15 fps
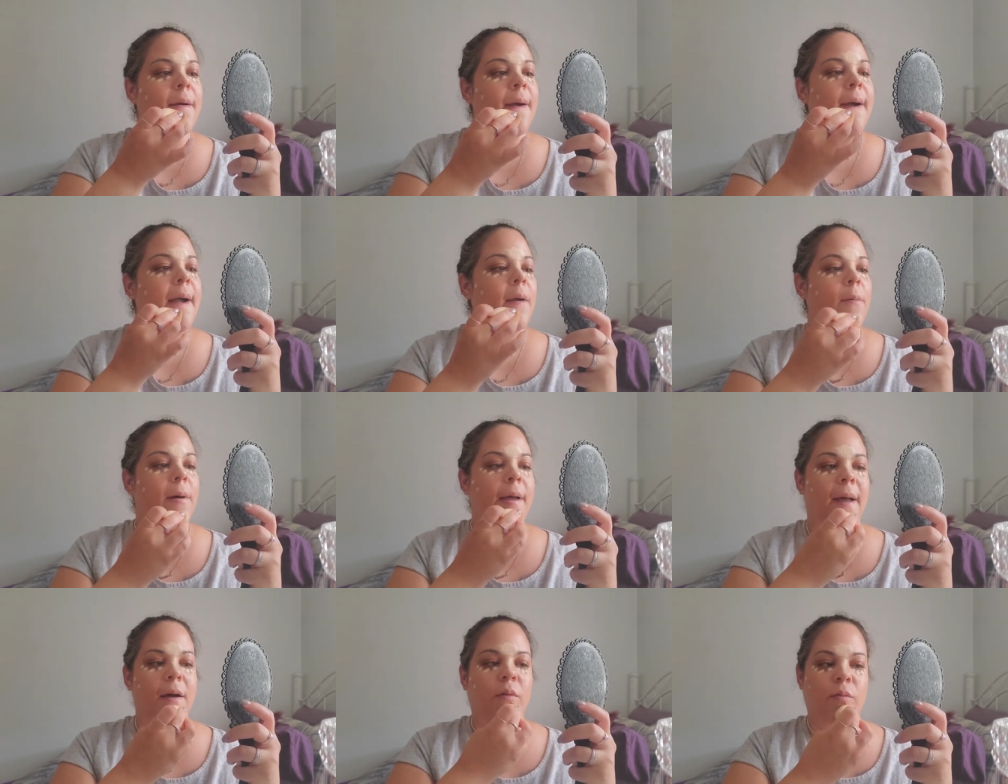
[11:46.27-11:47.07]
I will
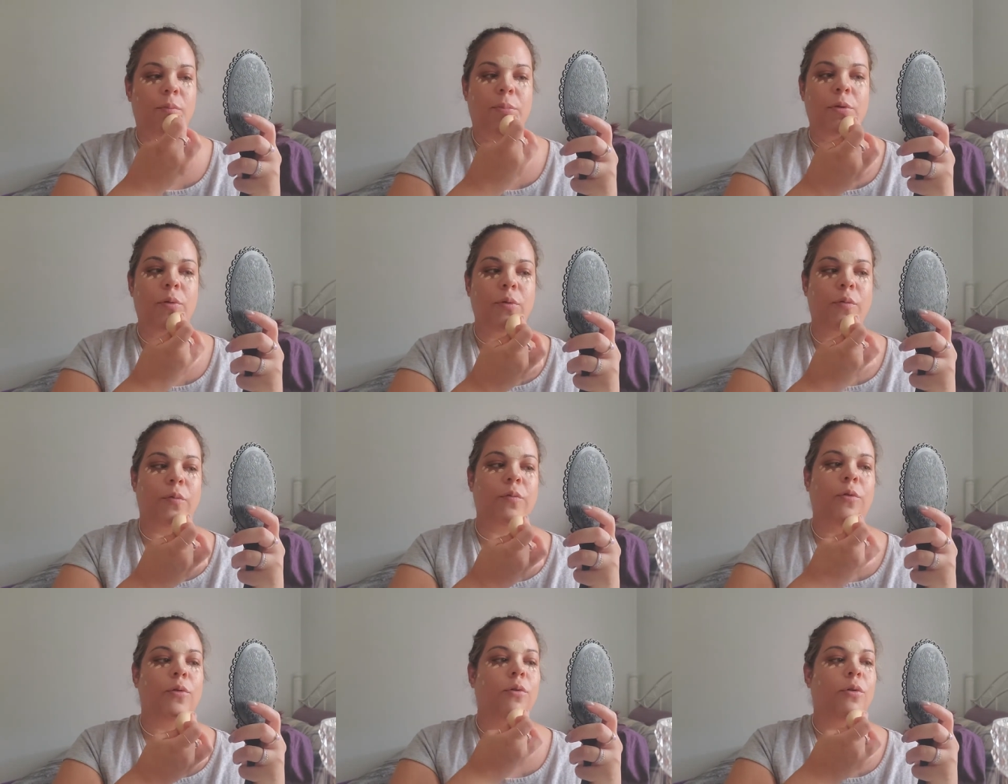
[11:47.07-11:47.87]
have a
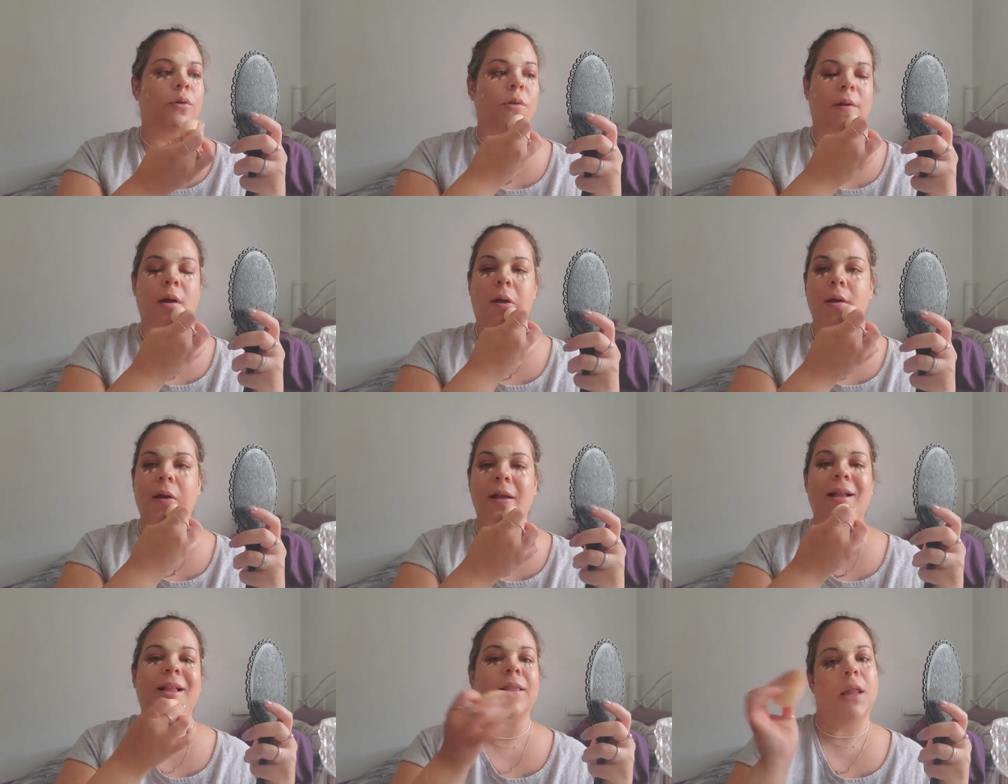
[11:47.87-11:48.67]
beautiful
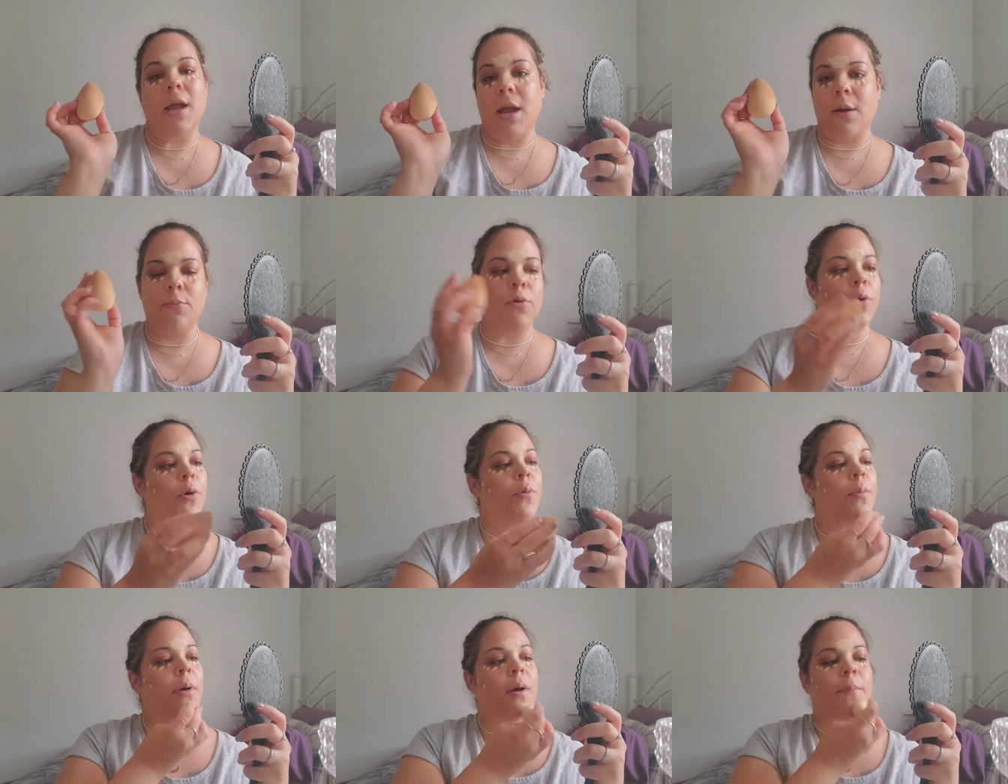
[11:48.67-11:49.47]
glam
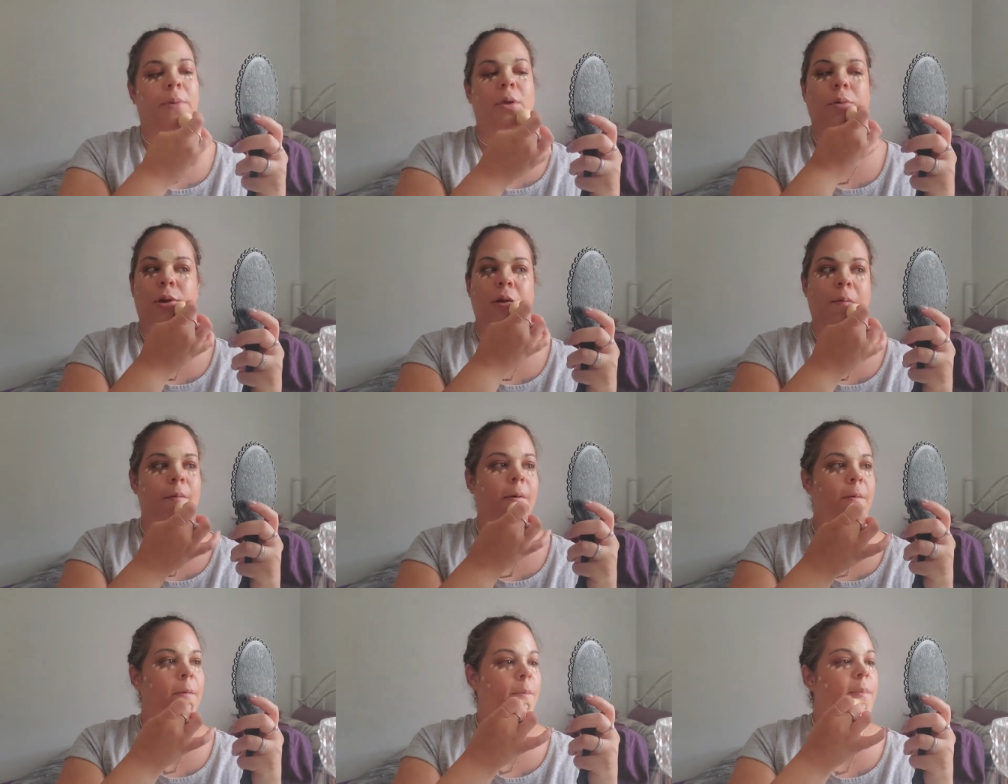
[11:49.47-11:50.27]
room, a beauty
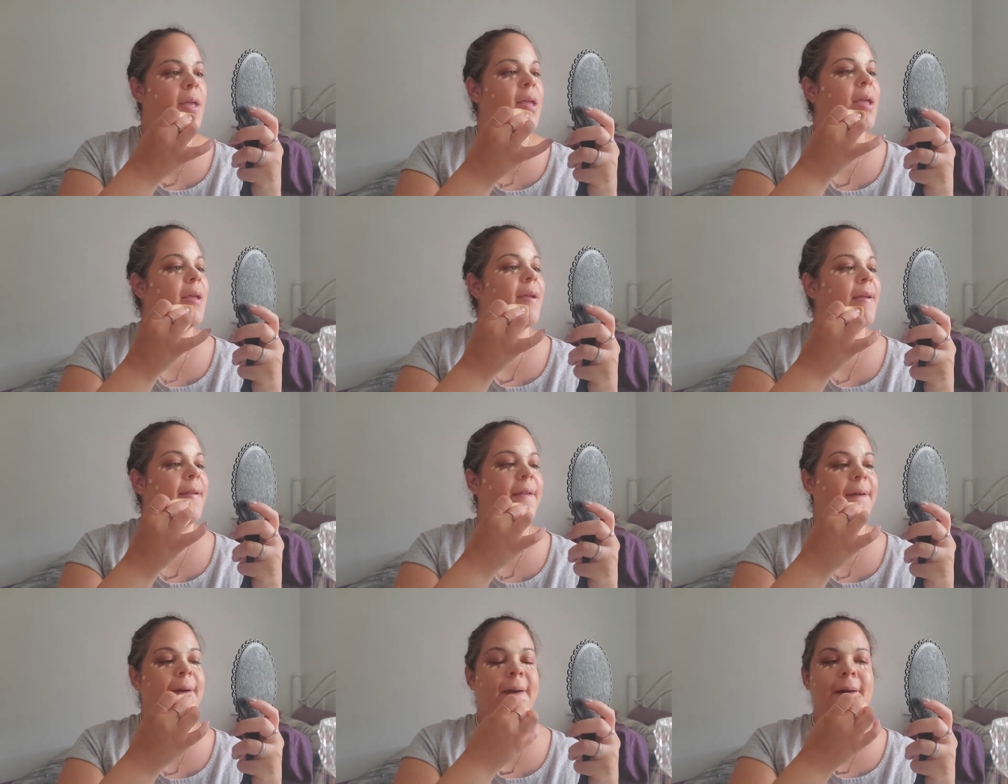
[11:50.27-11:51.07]
room,
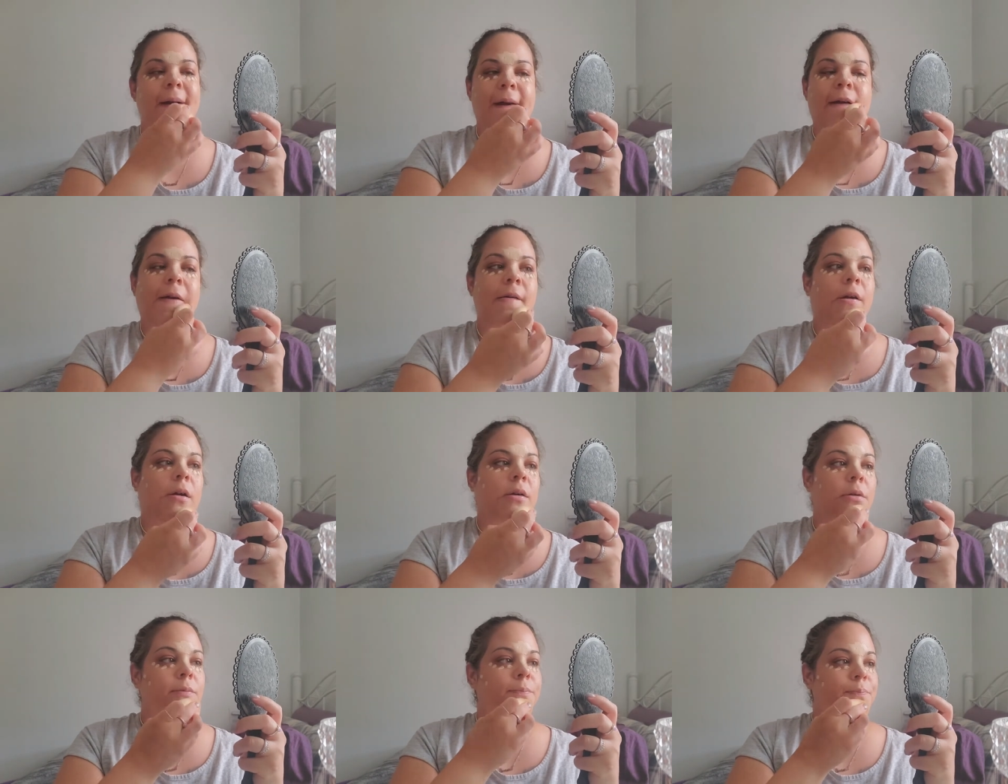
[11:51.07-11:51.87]
and
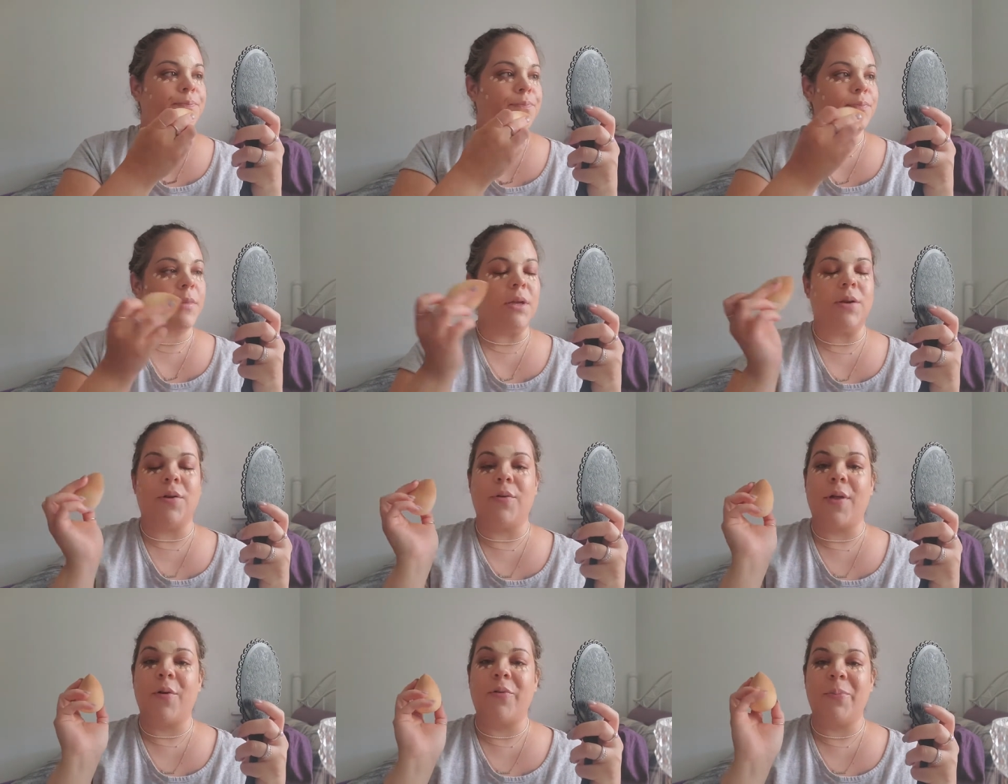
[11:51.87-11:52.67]
you know,
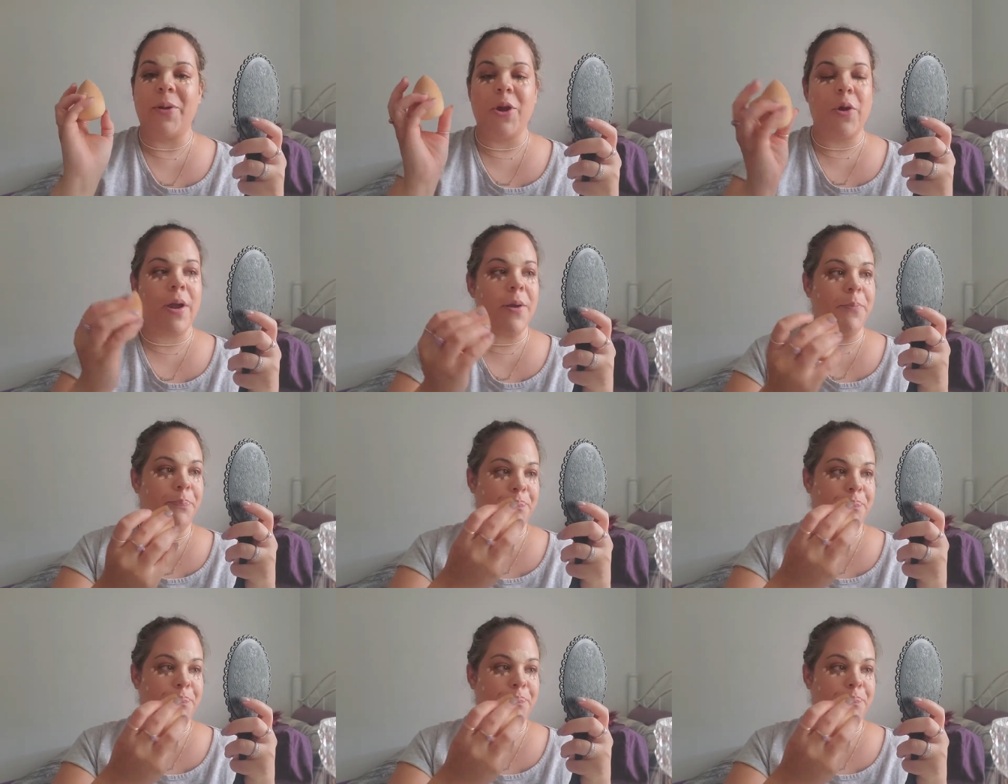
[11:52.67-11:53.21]
that would be great.